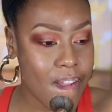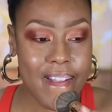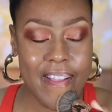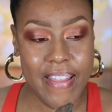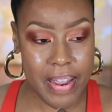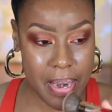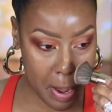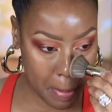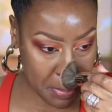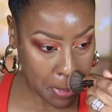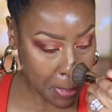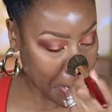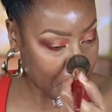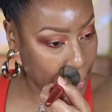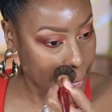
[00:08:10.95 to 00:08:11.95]
And I'm
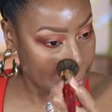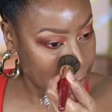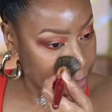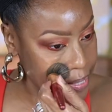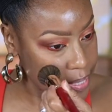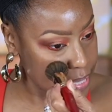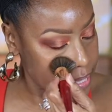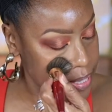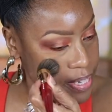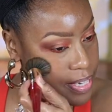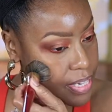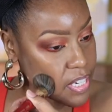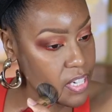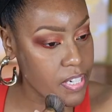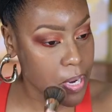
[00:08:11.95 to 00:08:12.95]
thinking this is a
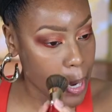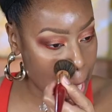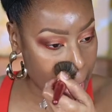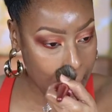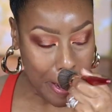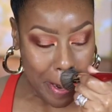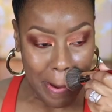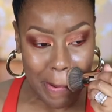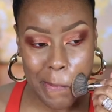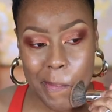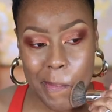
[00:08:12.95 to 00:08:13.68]
good shade.